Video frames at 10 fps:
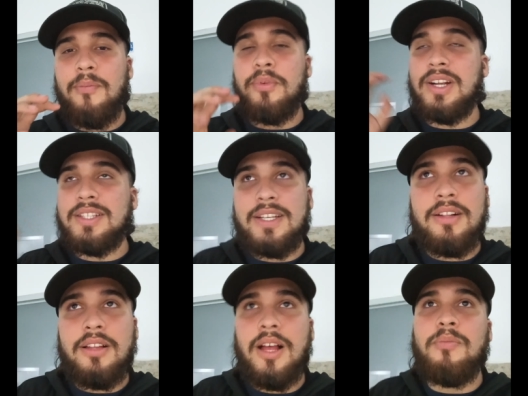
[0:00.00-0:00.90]

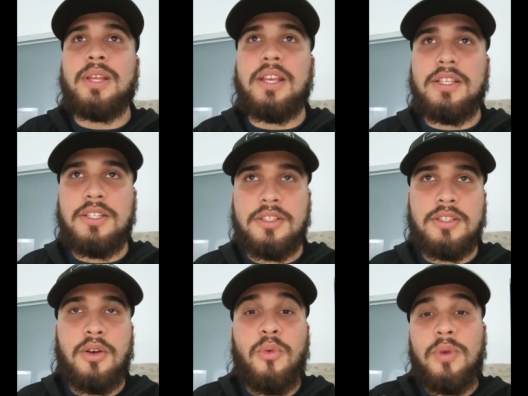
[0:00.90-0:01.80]
practical
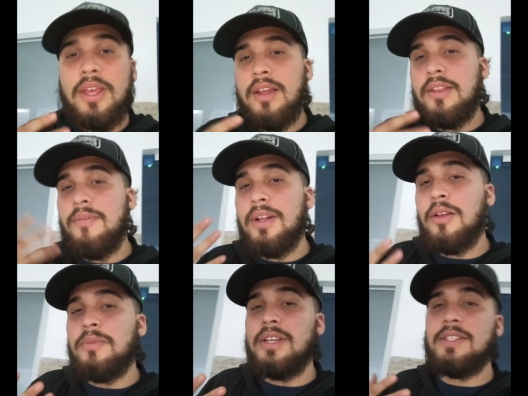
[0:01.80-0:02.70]
applications, how we can
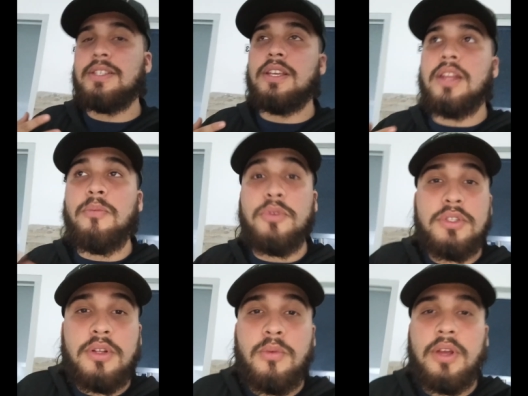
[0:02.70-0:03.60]
develop this in a
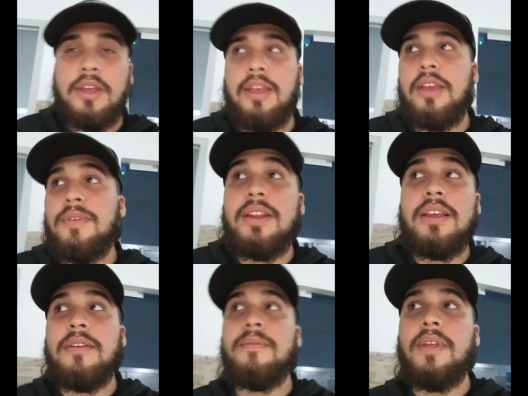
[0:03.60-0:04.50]
virtual way, even
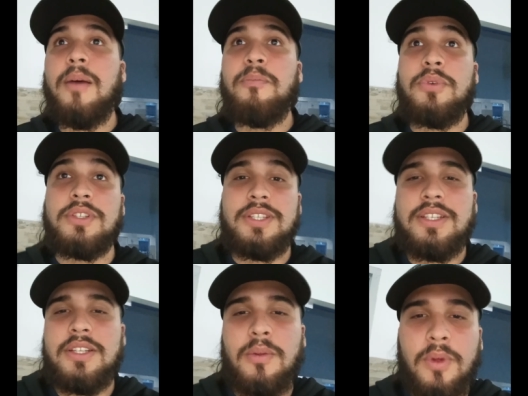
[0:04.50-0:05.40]
in a
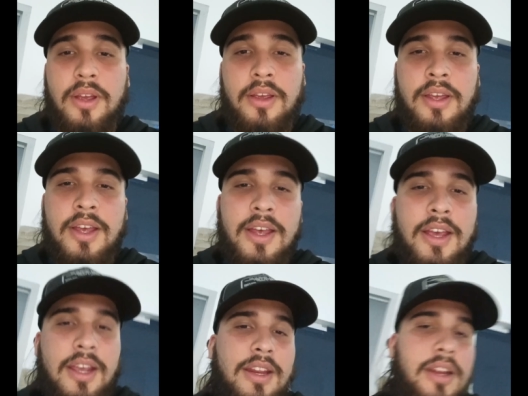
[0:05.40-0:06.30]
presential way.
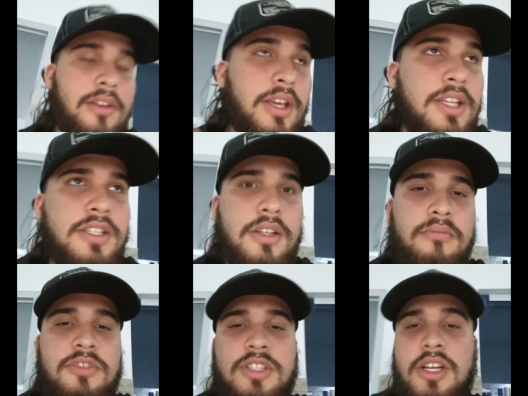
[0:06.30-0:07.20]
In
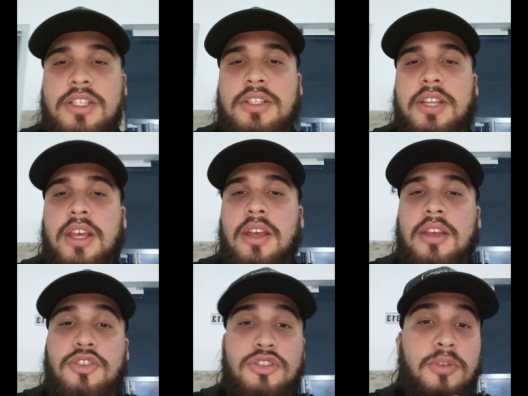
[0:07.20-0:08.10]
education, such
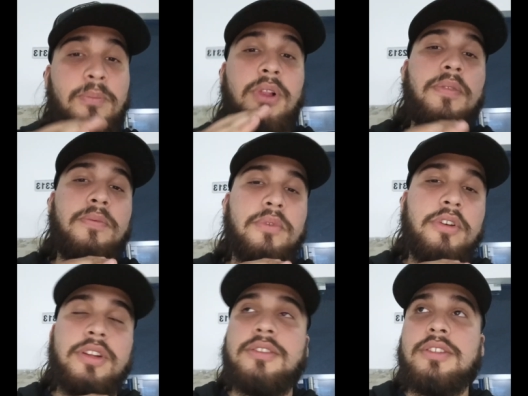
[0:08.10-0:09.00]
the use of
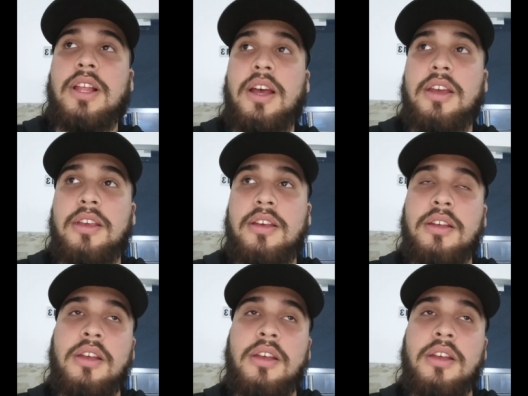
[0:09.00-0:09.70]
Blackboard like